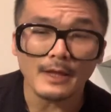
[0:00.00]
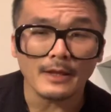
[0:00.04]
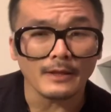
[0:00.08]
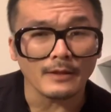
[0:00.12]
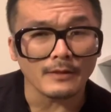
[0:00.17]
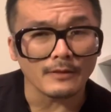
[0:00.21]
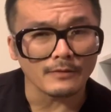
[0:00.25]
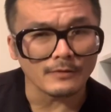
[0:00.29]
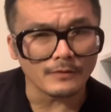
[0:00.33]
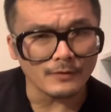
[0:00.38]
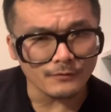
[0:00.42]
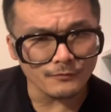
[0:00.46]

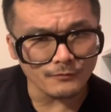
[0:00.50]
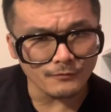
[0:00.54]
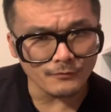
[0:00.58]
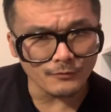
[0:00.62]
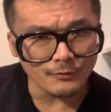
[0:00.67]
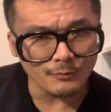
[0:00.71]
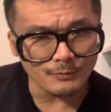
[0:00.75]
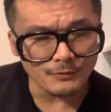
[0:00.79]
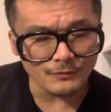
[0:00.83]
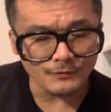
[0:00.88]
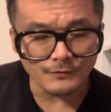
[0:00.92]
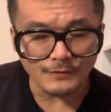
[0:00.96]
This
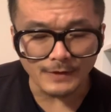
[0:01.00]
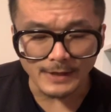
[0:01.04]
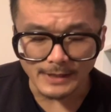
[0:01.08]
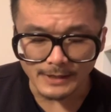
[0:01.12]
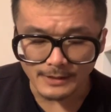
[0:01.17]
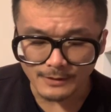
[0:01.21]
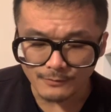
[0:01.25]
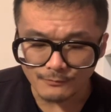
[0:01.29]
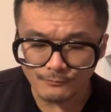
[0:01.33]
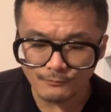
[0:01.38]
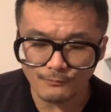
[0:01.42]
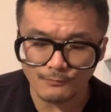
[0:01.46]
film is
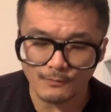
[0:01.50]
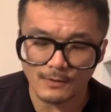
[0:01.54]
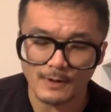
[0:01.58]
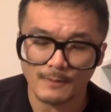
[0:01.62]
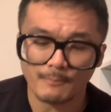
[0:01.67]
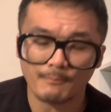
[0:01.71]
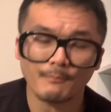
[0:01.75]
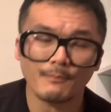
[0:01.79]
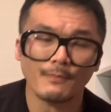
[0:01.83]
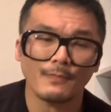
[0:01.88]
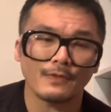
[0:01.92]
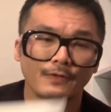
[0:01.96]
taken
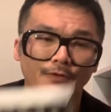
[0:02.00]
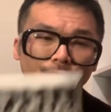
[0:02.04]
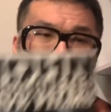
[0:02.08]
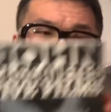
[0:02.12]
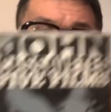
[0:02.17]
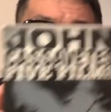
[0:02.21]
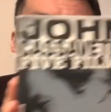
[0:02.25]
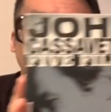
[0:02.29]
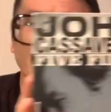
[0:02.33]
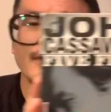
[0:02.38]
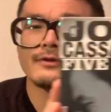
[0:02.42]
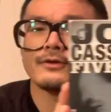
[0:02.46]
from the
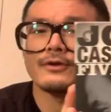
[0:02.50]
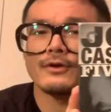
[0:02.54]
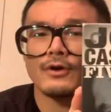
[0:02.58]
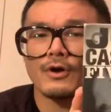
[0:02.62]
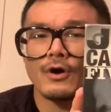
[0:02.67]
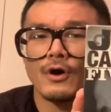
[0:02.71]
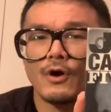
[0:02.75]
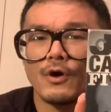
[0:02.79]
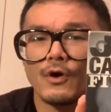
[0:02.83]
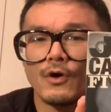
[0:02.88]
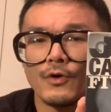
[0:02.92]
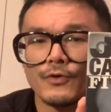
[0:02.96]
set
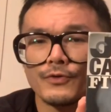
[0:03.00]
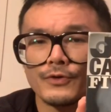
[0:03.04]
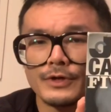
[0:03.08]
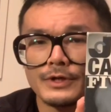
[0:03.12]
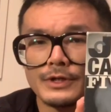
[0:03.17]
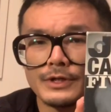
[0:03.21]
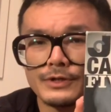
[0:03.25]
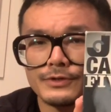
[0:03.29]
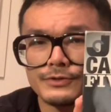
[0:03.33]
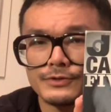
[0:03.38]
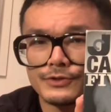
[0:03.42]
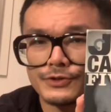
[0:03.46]
called
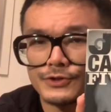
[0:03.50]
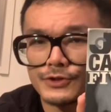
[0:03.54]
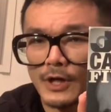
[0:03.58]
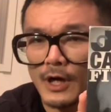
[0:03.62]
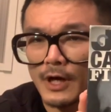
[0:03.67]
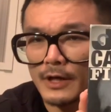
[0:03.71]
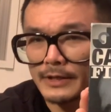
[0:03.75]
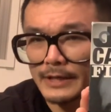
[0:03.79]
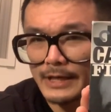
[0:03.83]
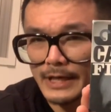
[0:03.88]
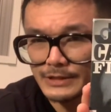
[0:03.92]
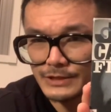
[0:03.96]

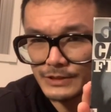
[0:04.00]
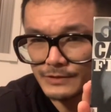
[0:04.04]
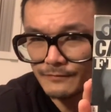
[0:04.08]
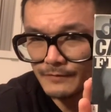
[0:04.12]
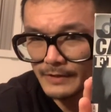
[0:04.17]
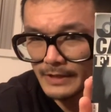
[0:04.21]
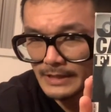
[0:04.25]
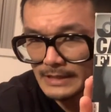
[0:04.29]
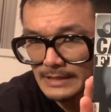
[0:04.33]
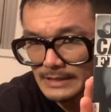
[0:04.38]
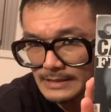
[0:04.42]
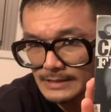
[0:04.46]
John
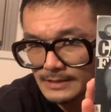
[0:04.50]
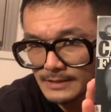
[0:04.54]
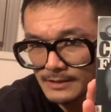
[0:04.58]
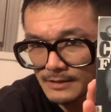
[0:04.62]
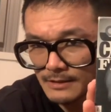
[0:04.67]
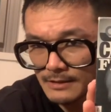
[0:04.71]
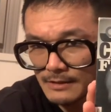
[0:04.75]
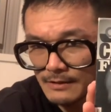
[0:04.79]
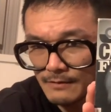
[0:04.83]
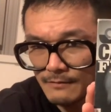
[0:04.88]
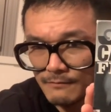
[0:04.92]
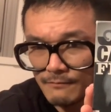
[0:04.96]
Cassavetes'
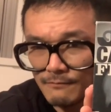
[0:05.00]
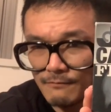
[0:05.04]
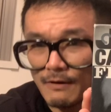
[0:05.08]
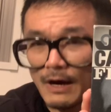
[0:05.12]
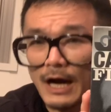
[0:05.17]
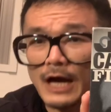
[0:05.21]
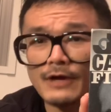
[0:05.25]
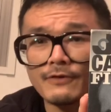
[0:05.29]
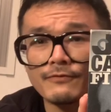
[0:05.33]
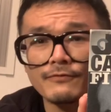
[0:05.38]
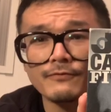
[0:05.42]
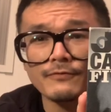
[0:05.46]

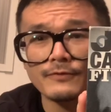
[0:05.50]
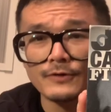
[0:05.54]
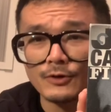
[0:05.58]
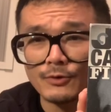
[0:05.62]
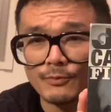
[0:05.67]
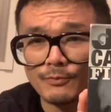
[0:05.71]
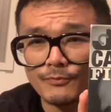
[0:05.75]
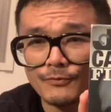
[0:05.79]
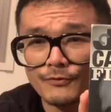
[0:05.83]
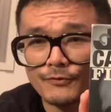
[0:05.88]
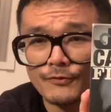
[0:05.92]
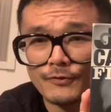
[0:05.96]
Five
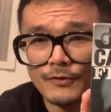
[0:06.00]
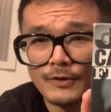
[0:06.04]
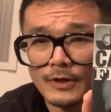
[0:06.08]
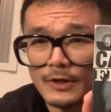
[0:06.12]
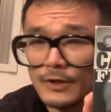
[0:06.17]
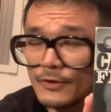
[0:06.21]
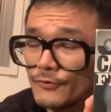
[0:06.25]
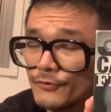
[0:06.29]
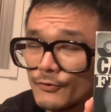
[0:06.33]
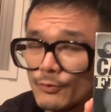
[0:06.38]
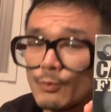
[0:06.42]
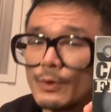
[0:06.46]
Films.
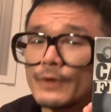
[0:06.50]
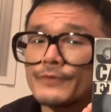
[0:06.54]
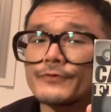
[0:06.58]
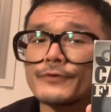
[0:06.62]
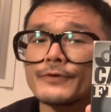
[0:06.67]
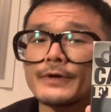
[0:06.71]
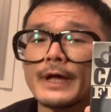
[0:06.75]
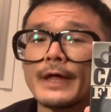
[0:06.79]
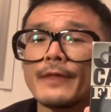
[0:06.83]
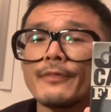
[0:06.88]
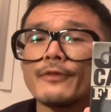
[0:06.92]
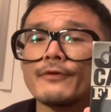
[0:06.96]
So once
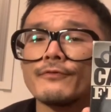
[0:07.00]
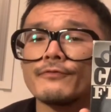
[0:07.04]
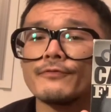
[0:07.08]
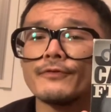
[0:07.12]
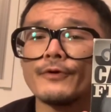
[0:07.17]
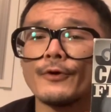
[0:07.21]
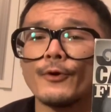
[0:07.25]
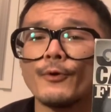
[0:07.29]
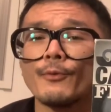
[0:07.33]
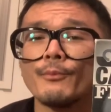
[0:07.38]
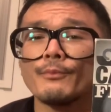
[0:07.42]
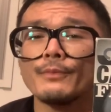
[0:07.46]
again, the
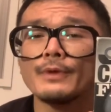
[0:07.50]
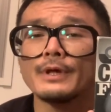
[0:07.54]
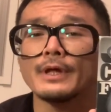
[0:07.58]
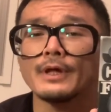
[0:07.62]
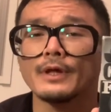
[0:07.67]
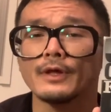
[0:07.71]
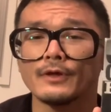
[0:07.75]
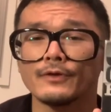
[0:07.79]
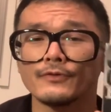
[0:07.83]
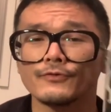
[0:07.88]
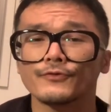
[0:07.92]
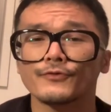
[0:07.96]
film
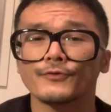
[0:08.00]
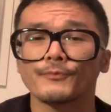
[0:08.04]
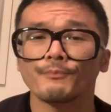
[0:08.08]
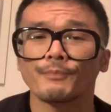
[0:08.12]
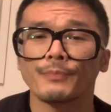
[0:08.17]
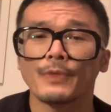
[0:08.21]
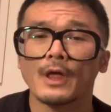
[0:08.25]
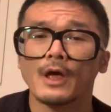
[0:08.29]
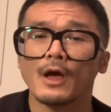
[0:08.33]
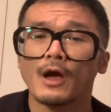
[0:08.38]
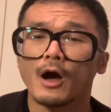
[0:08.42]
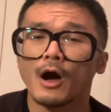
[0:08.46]
is
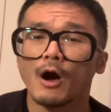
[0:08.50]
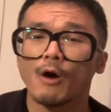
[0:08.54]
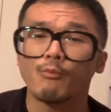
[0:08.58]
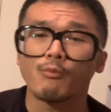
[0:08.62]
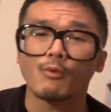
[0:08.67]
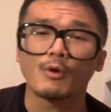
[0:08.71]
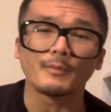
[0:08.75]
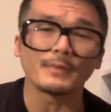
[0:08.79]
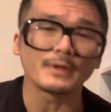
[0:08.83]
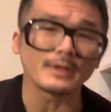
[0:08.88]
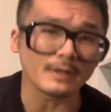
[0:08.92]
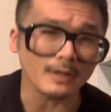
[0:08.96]
A
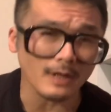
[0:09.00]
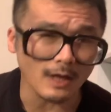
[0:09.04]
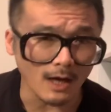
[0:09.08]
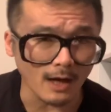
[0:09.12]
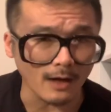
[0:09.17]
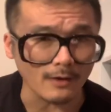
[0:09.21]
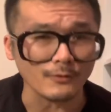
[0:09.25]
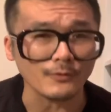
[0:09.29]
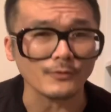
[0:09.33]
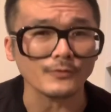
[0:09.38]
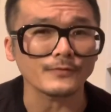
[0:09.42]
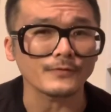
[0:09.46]
Woman
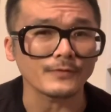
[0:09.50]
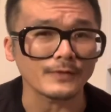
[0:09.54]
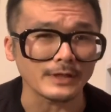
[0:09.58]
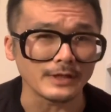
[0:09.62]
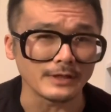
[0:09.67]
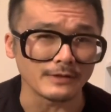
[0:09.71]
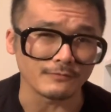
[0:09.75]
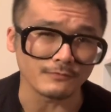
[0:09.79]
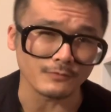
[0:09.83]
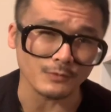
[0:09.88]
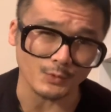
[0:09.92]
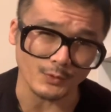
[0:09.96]
Under the
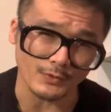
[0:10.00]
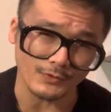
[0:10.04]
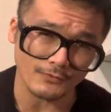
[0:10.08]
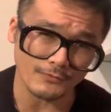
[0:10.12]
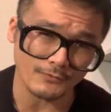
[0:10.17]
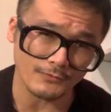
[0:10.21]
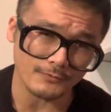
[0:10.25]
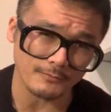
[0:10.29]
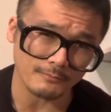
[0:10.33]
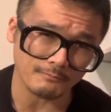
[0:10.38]
Influence.